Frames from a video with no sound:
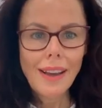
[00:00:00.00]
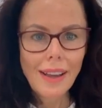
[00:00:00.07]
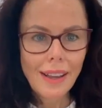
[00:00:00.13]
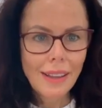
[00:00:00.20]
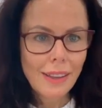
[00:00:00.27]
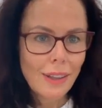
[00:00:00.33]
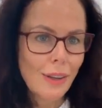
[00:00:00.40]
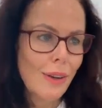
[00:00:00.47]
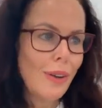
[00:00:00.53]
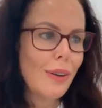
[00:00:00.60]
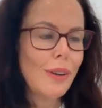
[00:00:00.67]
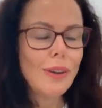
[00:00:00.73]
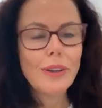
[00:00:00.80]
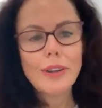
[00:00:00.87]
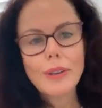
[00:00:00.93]

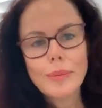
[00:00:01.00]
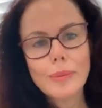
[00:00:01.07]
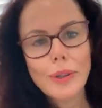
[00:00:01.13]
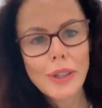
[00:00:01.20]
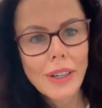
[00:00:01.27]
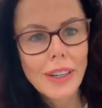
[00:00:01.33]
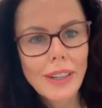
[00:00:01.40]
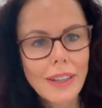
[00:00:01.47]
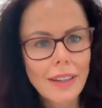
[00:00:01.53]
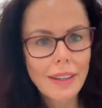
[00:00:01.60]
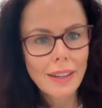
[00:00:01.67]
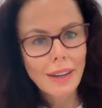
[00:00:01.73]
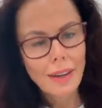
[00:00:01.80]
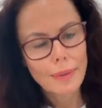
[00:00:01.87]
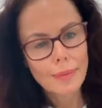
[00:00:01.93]
Hello
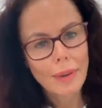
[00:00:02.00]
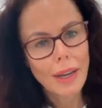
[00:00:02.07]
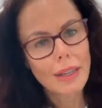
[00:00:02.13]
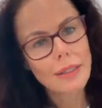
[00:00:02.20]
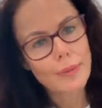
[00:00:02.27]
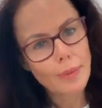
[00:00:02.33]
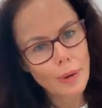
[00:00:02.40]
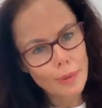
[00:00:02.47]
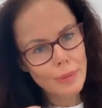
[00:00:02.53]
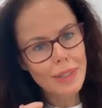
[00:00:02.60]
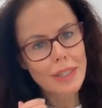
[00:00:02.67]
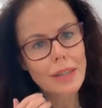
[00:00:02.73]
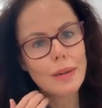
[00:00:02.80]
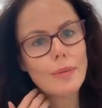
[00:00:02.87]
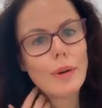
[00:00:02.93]
community. As
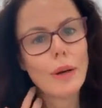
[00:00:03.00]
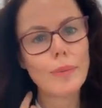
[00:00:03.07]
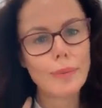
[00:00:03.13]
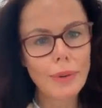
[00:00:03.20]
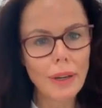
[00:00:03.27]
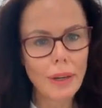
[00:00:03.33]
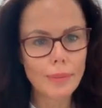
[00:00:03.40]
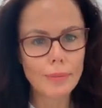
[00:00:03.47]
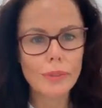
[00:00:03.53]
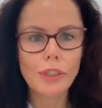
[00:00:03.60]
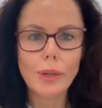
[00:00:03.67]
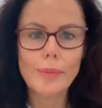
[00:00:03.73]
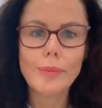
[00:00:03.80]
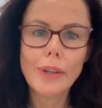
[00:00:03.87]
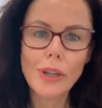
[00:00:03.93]
promised, I'm
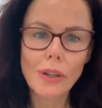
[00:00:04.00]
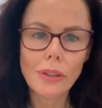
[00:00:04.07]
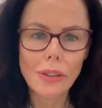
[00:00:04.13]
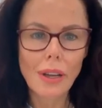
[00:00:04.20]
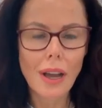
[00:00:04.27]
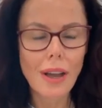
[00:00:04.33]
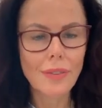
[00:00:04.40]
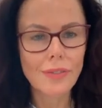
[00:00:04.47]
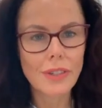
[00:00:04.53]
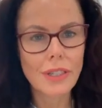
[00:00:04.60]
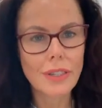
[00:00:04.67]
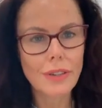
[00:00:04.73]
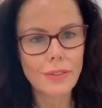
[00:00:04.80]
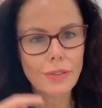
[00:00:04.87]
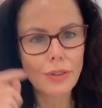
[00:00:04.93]
jumping on live
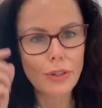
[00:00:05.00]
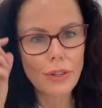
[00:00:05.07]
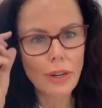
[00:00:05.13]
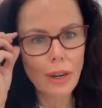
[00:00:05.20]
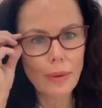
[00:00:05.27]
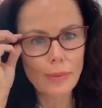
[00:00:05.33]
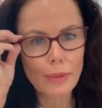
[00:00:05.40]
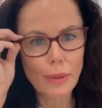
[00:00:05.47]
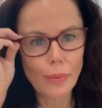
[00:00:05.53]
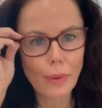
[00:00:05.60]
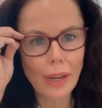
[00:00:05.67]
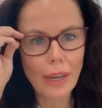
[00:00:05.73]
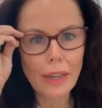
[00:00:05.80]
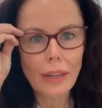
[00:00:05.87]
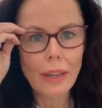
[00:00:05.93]
just a few times a
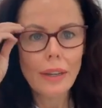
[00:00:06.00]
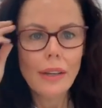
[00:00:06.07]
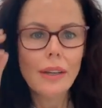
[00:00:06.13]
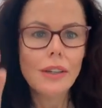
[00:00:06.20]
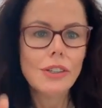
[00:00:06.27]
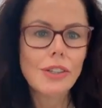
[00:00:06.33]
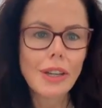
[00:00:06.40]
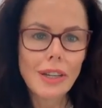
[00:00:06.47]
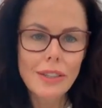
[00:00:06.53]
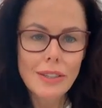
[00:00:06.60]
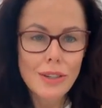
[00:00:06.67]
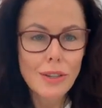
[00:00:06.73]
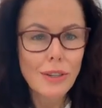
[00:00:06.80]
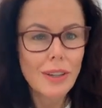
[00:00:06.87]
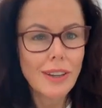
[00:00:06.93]
week
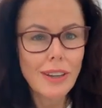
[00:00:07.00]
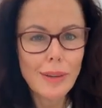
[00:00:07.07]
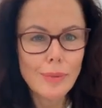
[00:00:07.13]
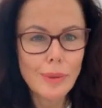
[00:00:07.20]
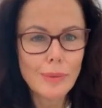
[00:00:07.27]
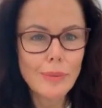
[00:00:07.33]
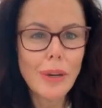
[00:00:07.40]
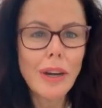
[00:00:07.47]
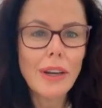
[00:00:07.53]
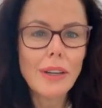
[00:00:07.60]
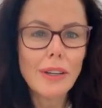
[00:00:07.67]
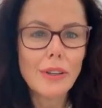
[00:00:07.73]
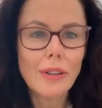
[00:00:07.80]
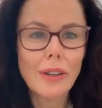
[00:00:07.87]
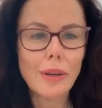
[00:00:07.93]
just to keep
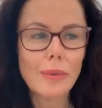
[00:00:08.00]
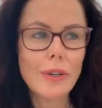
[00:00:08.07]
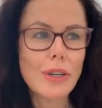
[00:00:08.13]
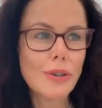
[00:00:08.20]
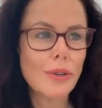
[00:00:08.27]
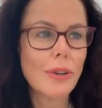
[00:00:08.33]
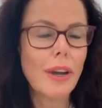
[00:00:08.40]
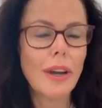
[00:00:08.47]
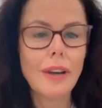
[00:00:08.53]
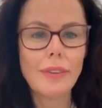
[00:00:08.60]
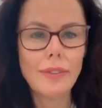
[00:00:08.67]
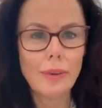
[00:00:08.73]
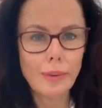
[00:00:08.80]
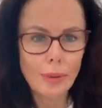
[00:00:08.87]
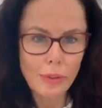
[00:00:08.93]
reminding you that we do
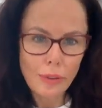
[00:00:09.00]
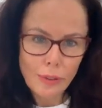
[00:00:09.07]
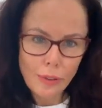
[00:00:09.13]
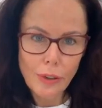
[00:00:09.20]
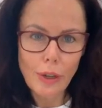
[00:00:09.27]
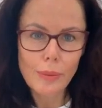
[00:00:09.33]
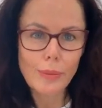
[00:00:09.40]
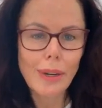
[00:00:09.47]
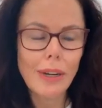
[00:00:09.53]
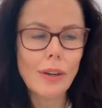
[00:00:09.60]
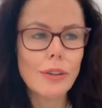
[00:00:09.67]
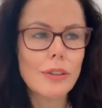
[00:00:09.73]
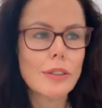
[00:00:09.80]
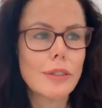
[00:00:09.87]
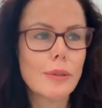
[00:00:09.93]
have, I'm going to refer to my
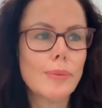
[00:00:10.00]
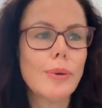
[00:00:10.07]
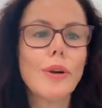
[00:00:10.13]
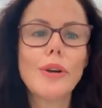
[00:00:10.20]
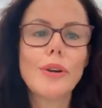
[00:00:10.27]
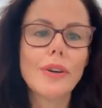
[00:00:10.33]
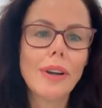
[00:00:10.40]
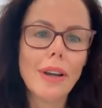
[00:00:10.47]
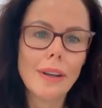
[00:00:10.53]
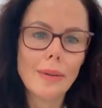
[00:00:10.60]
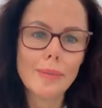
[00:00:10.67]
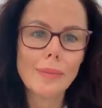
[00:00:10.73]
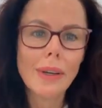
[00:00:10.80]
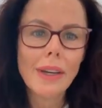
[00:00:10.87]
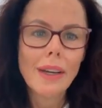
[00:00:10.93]
notes, the
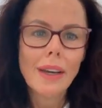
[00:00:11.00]
program